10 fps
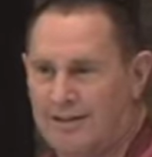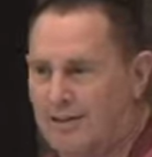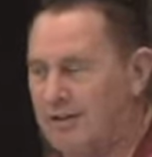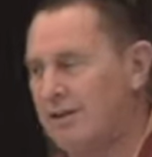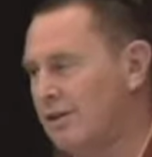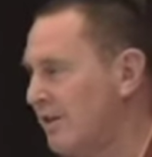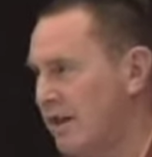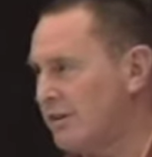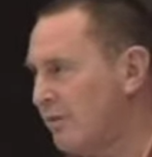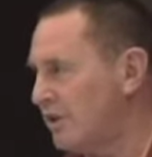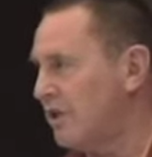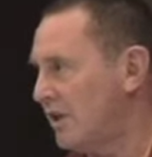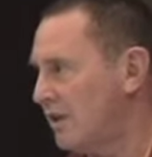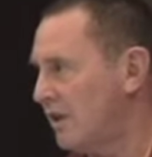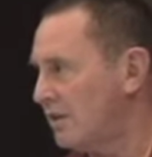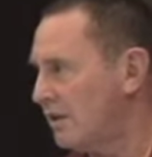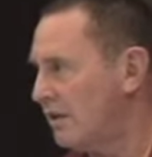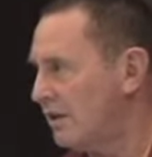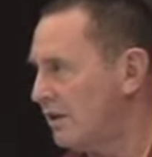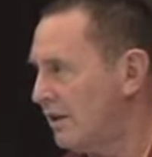You don't know that expression, I guess.
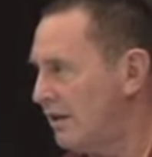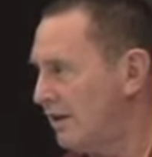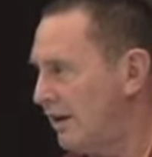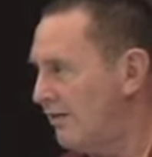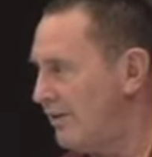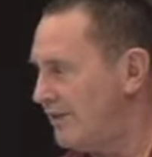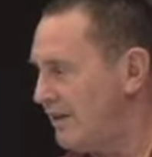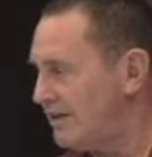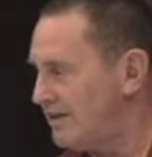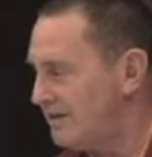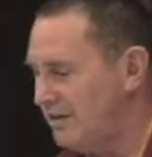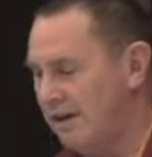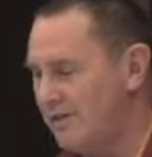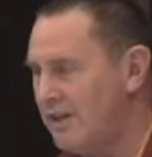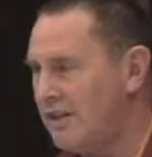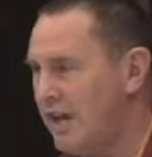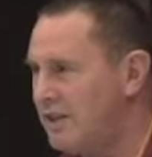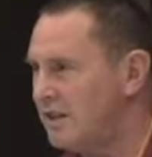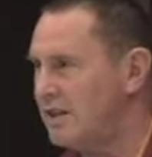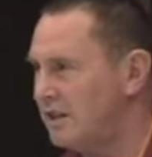Everything's
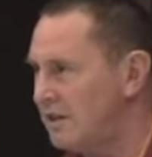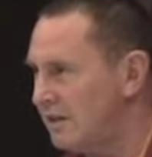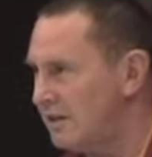aces.